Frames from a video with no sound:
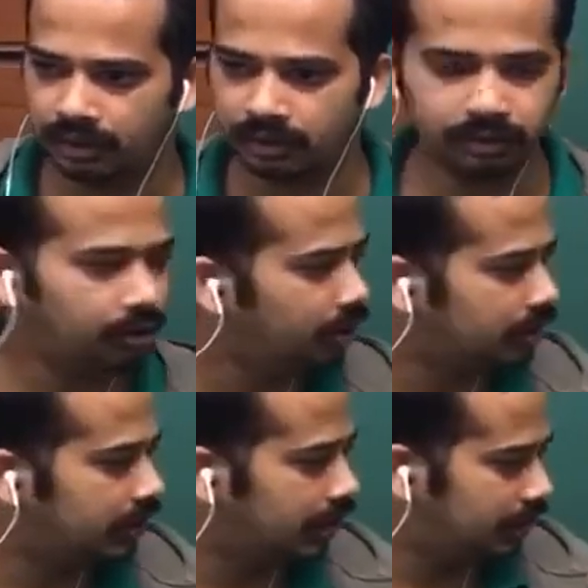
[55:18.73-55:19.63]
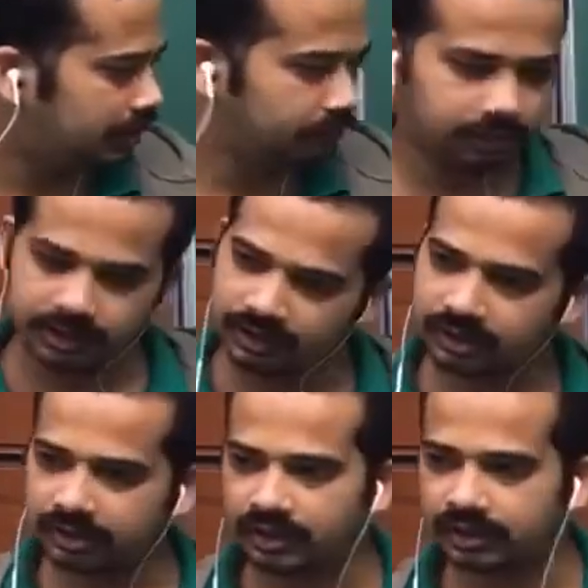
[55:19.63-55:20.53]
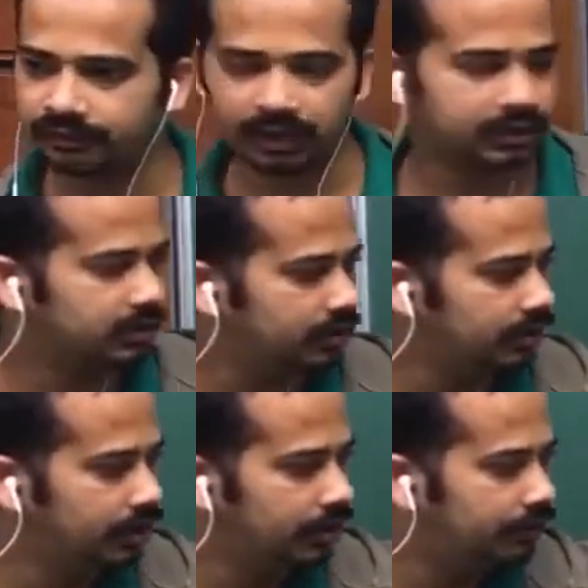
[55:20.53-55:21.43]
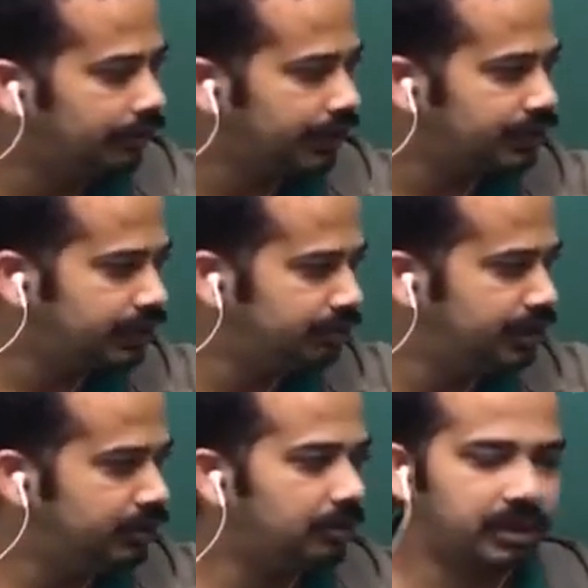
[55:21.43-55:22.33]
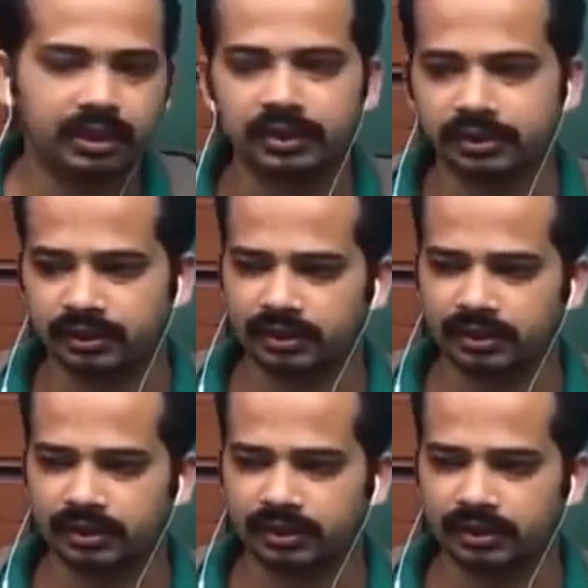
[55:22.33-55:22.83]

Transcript: Not grating, single slit diffraction, first minimum condition.